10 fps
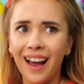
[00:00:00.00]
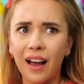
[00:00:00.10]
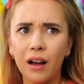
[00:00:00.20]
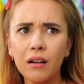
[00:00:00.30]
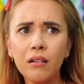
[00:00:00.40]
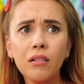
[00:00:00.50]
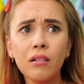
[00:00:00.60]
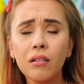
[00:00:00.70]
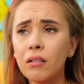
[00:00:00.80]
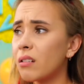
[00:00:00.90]
Huh?
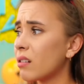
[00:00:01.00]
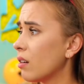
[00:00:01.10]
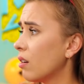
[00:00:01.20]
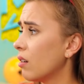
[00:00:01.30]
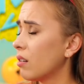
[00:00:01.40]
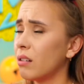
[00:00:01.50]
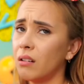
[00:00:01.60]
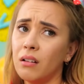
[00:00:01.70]
They're just